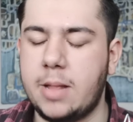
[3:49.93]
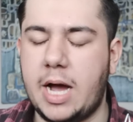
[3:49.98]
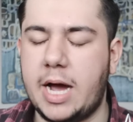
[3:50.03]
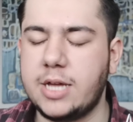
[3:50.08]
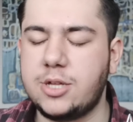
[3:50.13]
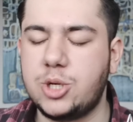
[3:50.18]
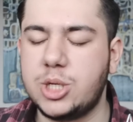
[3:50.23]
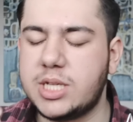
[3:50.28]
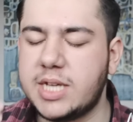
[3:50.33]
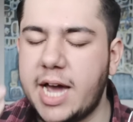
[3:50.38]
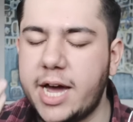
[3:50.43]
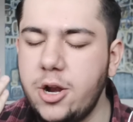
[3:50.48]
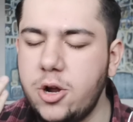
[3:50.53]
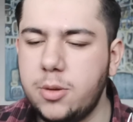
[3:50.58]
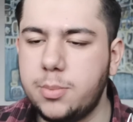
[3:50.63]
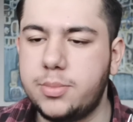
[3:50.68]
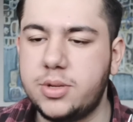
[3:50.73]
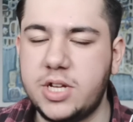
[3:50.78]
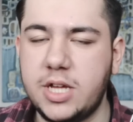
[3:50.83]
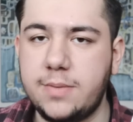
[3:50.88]
I just
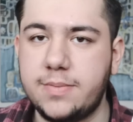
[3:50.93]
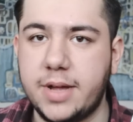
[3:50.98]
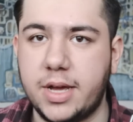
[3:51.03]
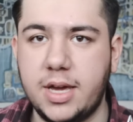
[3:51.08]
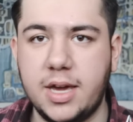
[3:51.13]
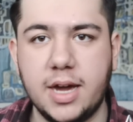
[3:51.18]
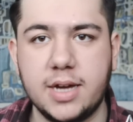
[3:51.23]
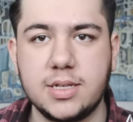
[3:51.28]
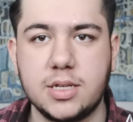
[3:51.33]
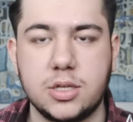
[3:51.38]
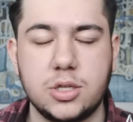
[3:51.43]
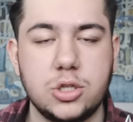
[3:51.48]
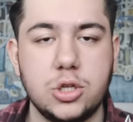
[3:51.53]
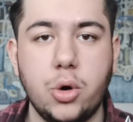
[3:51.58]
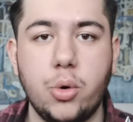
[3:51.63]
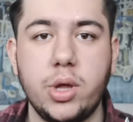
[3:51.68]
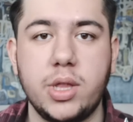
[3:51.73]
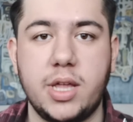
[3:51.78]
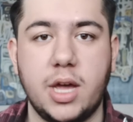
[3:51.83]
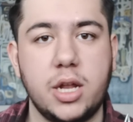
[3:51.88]
cannot believe that you guys are
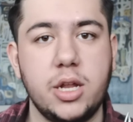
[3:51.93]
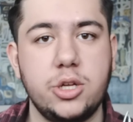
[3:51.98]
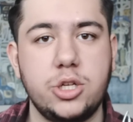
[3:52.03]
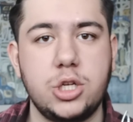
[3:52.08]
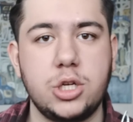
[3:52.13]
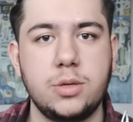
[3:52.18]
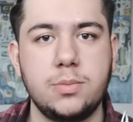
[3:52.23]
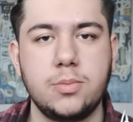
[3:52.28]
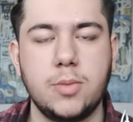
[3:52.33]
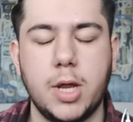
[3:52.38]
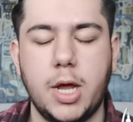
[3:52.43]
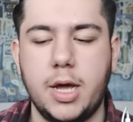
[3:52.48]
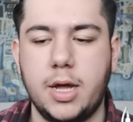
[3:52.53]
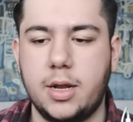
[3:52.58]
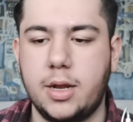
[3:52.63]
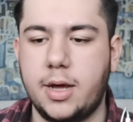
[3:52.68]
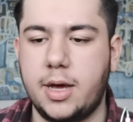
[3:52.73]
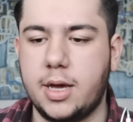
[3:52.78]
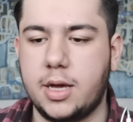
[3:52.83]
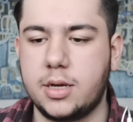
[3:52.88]
so intelligent,
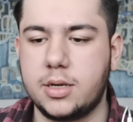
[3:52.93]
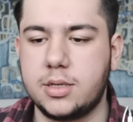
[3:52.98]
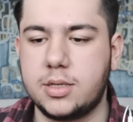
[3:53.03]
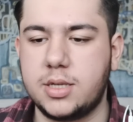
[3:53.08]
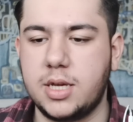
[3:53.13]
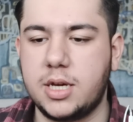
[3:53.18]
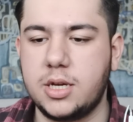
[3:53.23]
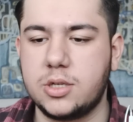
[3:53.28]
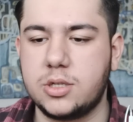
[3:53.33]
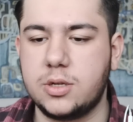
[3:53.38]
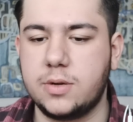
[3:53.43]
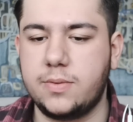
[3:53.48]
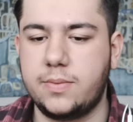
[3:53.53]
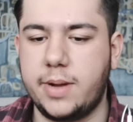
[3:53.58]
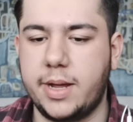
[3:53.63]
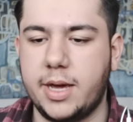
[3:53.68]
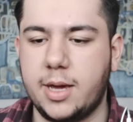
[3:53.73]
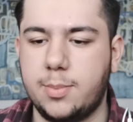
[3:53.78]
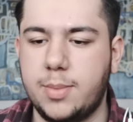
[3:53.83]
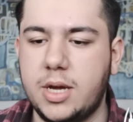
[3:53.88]
like saying stuff
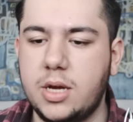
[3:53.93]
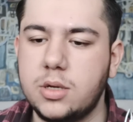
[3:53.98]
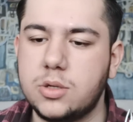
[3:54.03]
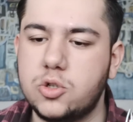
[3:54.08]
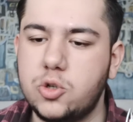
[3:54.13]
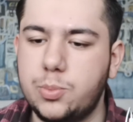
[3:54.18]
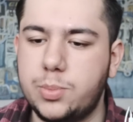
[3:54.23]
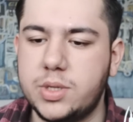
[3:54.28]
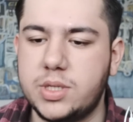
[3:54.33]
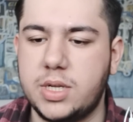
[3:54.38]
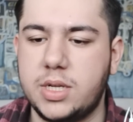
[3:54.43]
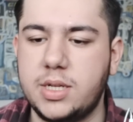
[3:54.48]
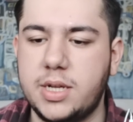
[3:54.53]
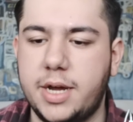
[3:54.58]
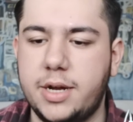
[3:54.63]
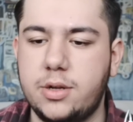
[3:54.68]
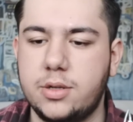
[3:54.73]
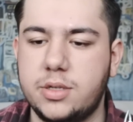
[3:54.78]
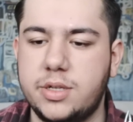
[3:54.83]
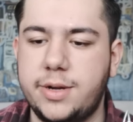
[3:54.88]
like because Super
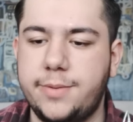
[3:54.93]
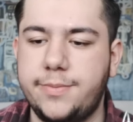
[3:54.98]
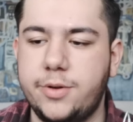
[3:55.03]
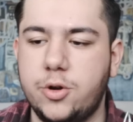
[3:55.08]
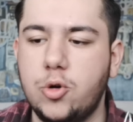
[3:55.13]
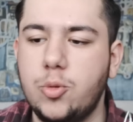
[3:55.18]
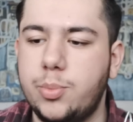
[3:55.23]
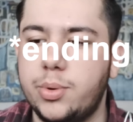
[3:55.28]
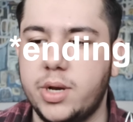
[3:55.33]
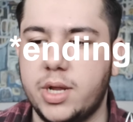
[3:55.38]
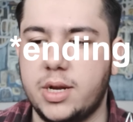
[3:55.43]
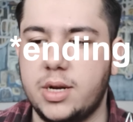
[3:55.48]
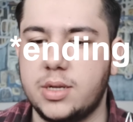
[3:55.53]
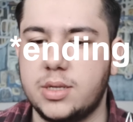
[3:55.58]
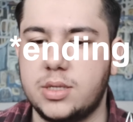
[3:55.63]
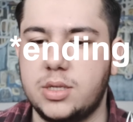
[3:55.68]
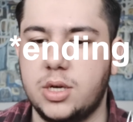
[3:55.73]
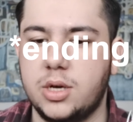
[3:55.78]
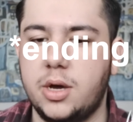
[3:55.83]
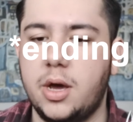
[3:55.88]
Sentai doesn't have an opening
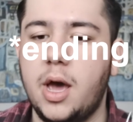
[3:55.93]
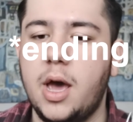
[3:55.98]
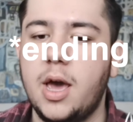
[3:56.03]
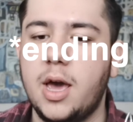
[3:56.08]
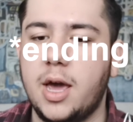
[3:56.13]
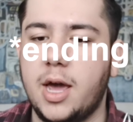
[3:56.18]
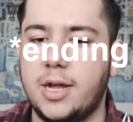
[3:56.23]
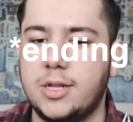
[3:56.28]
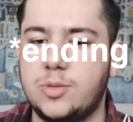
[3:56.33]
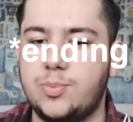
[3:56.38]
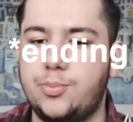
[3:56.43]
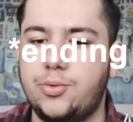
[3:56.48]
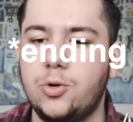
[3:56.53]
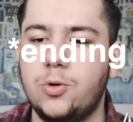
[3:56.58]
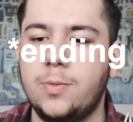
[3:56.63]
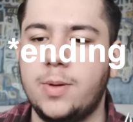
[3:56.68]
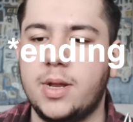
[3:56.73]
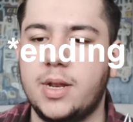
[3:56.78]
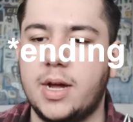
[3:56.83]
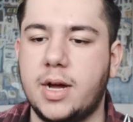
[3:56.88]
this year, it's
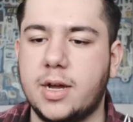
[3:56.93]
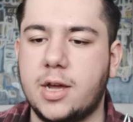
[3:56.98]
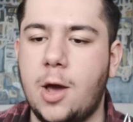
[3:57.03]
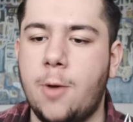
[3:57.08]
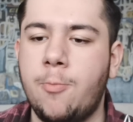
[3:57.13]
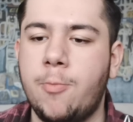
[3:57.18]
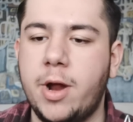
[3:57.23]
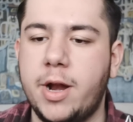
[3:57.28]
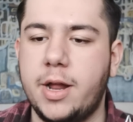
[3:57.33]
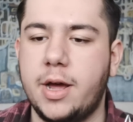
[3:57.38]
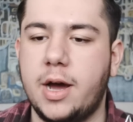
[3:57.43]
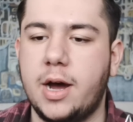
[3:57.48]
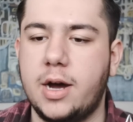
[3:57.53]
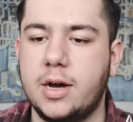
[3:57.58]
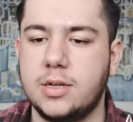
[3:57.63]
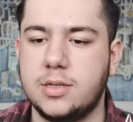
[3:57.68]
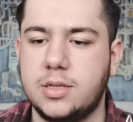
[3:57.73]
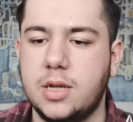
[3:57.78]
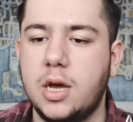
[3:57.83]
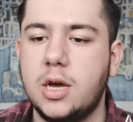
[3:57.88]
proving that Kamen Rider
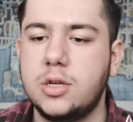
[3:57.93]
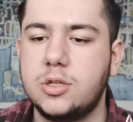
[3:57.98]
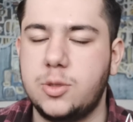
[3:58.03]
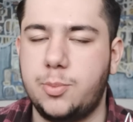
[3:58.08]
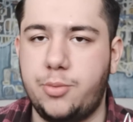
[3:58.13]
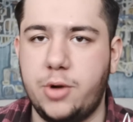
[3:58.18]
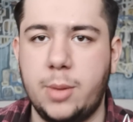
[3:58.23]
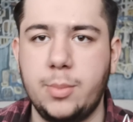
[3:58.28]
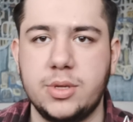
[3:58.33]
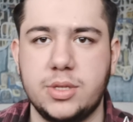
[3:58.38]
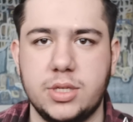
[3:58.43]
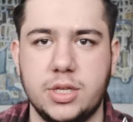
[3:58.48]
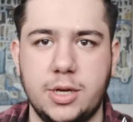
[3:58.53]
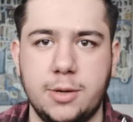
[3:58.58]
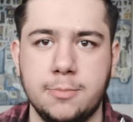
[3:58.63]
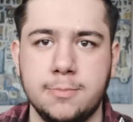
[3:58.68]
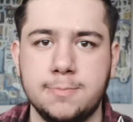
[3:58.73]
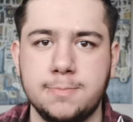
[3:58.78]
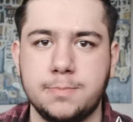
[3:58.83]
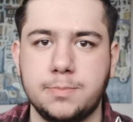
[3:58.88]
has supremacy.